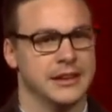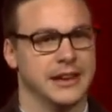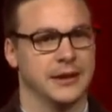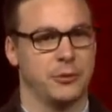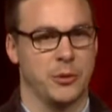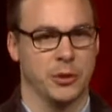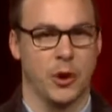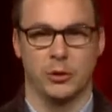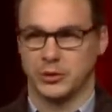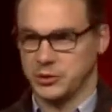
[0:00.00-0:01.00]
And we were
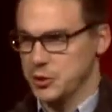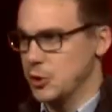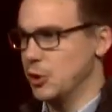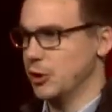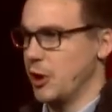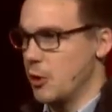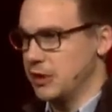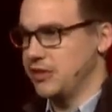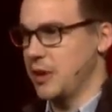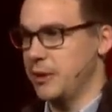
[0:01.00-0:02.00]
going to school and
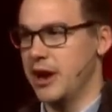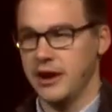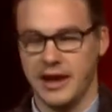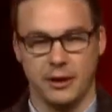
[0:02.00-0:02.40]
going to seminary.